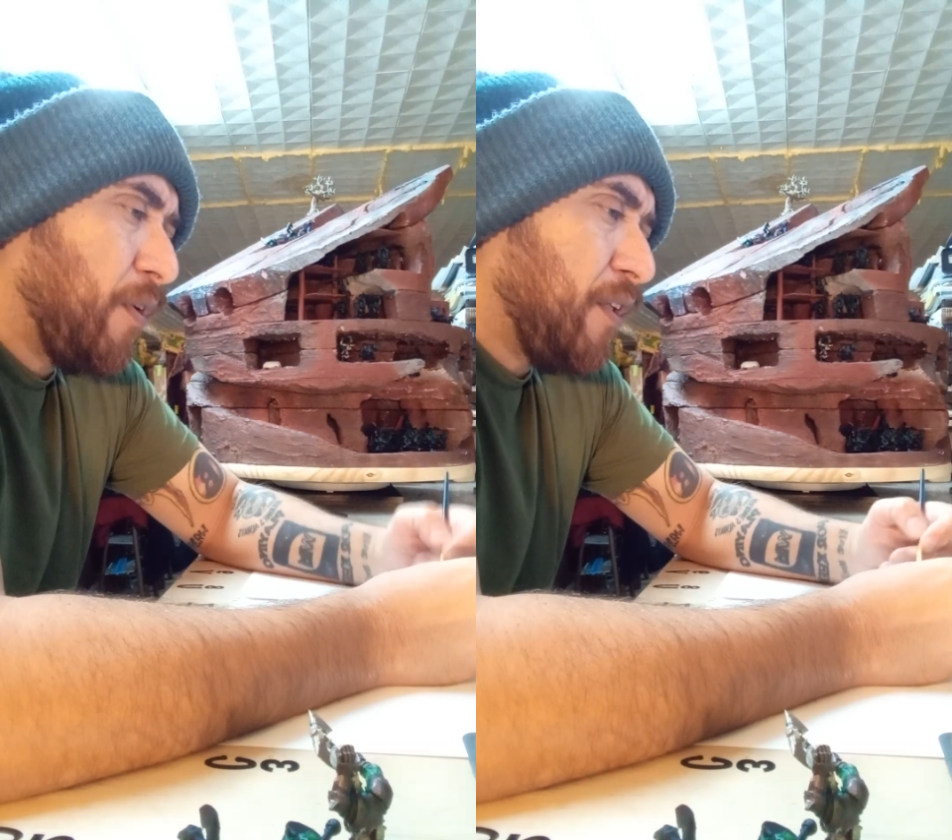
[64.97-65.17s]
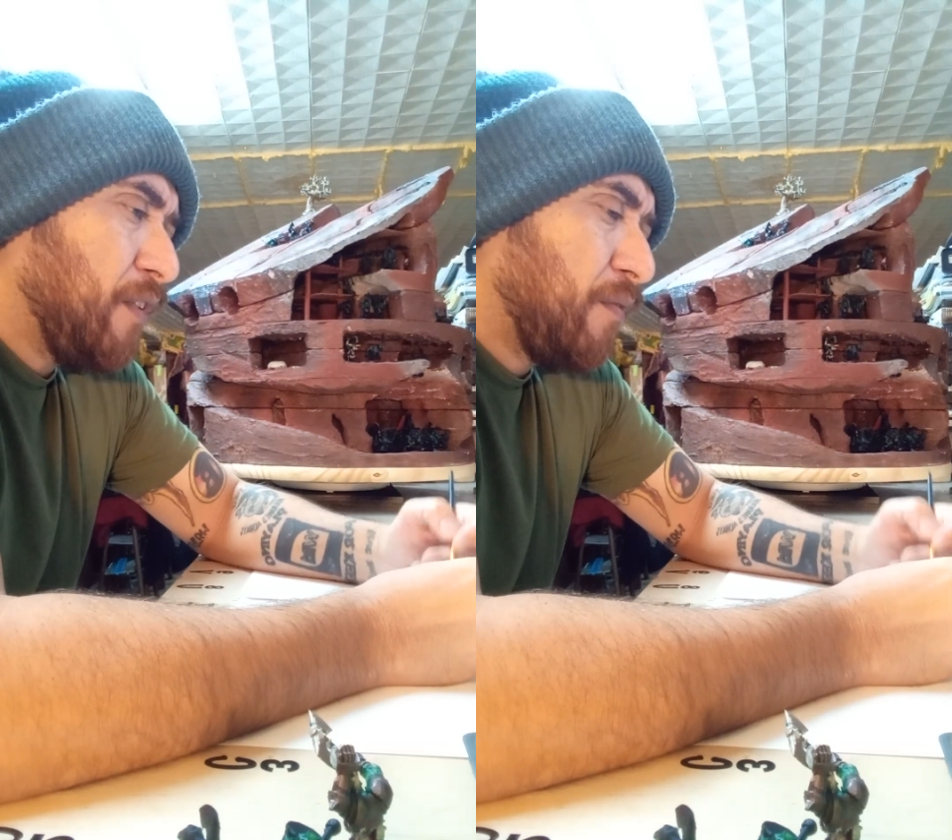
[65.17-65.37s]

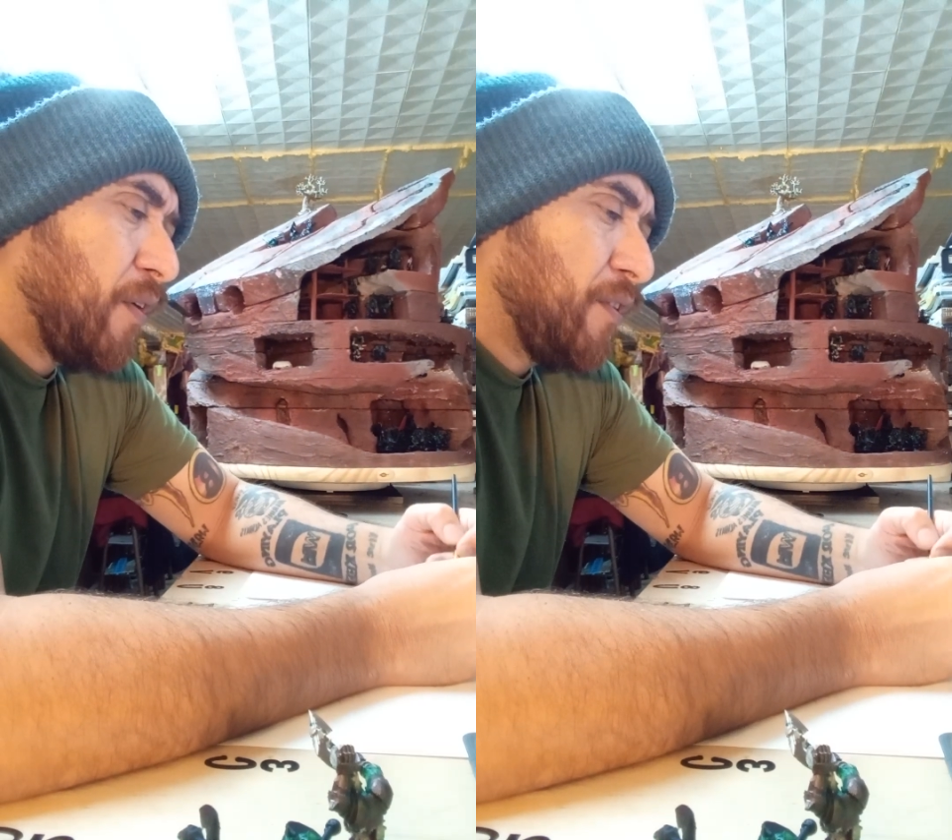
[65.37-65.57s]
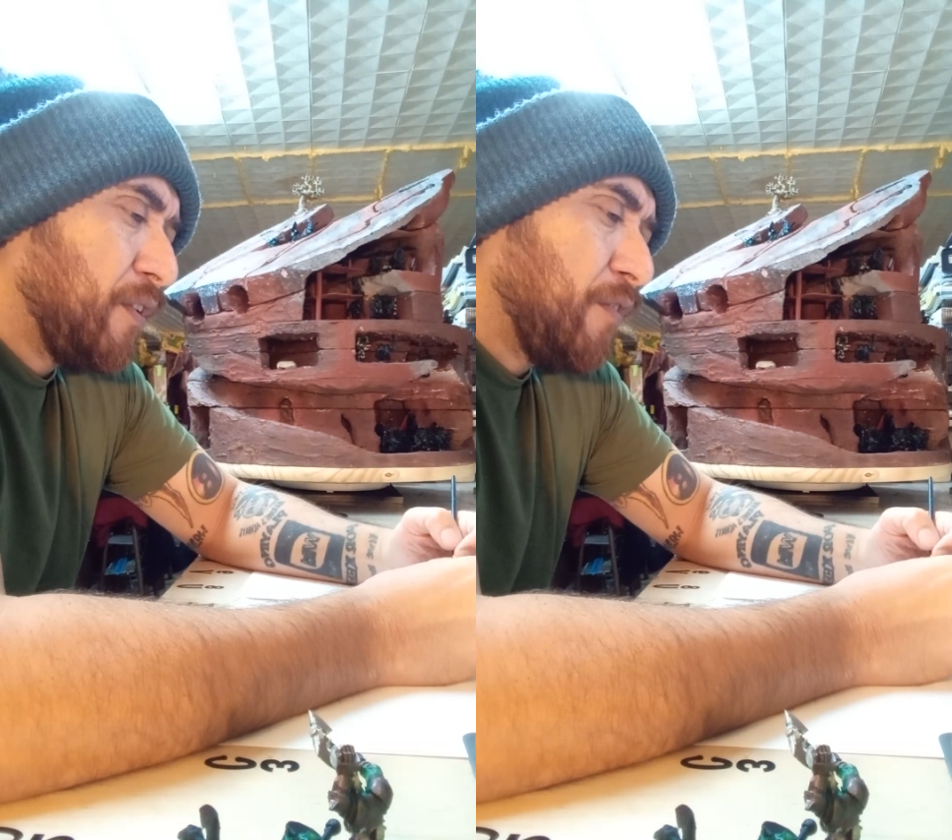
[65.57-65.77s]
of these
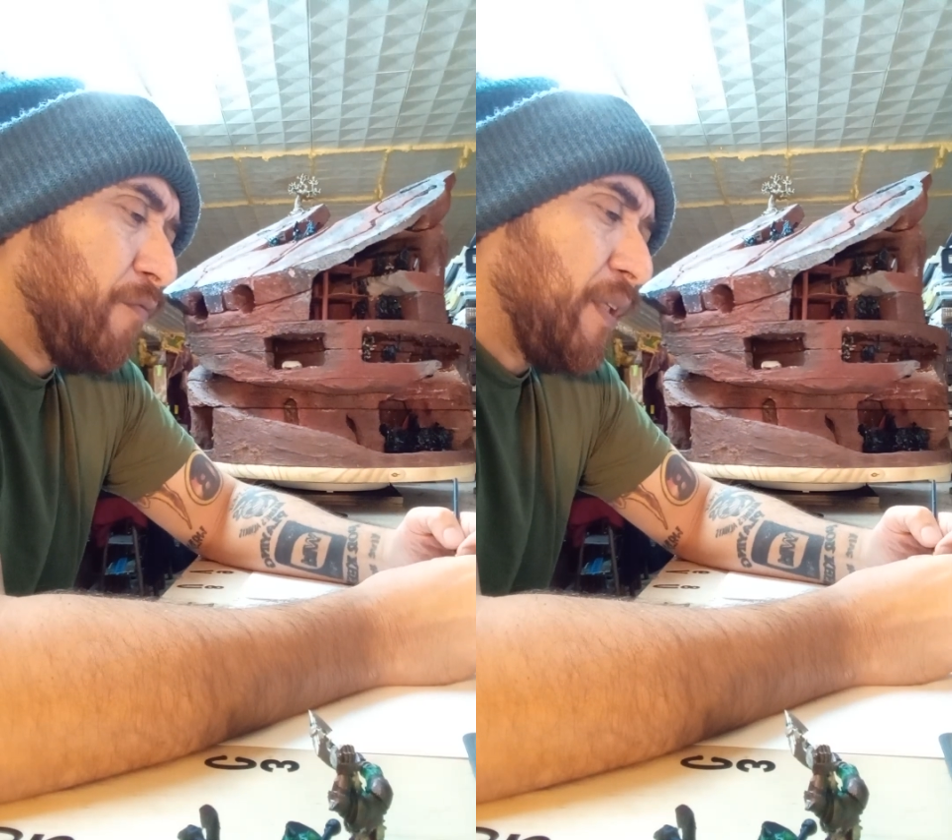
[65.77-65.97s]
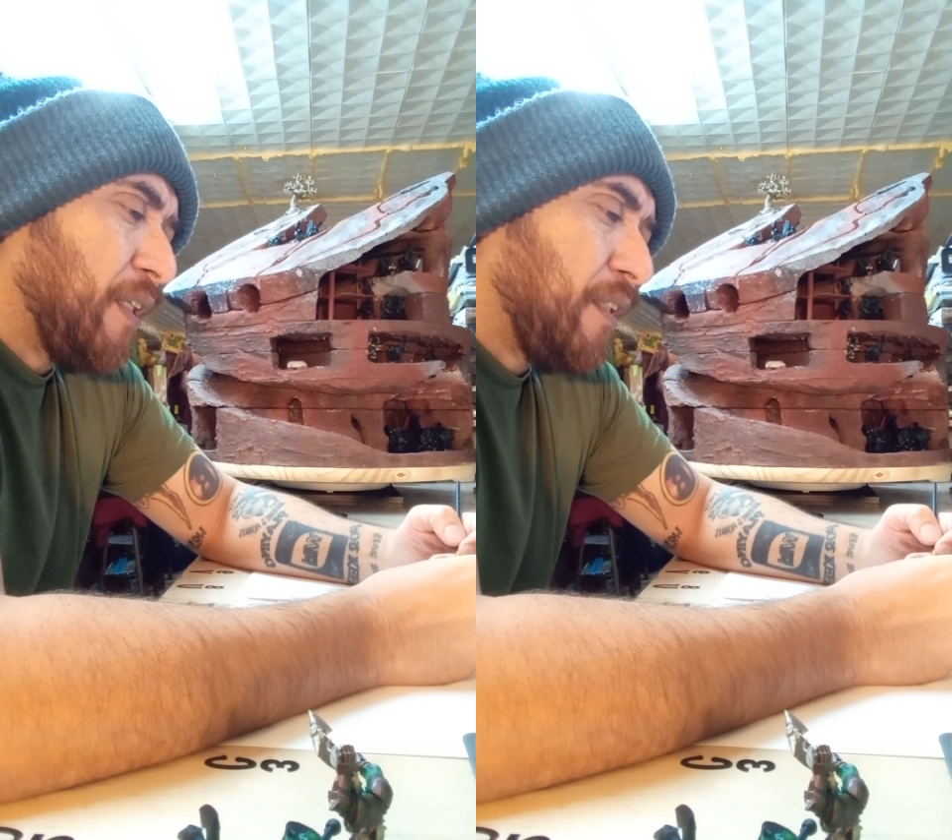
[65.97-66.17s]
versions of
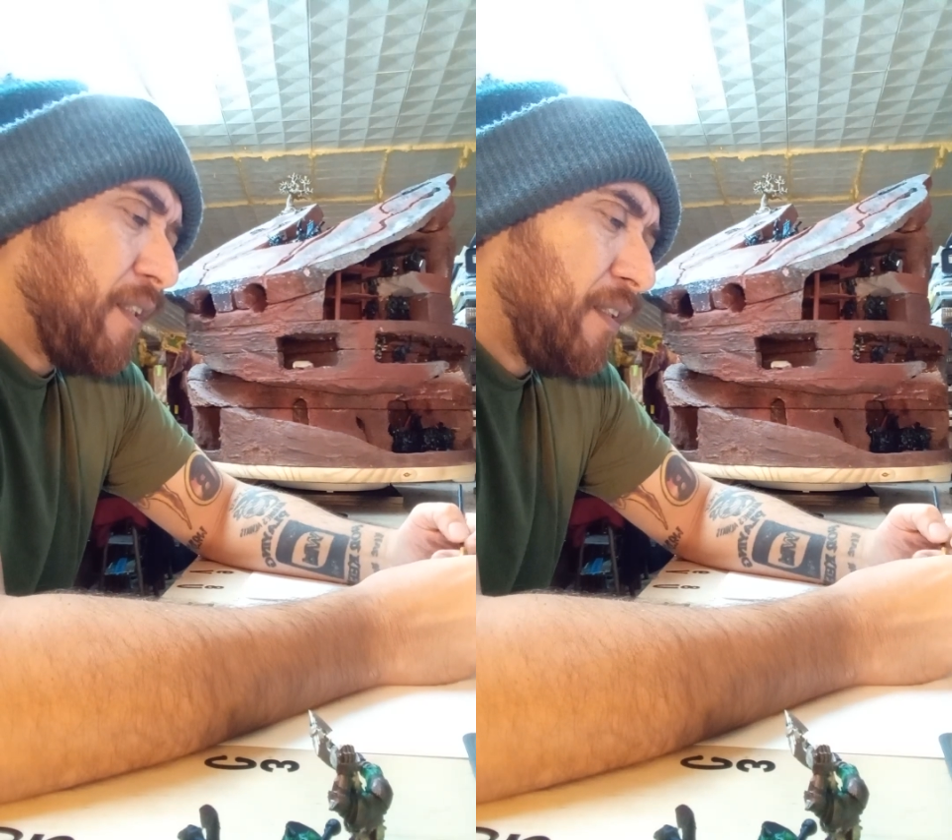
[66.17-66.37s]
me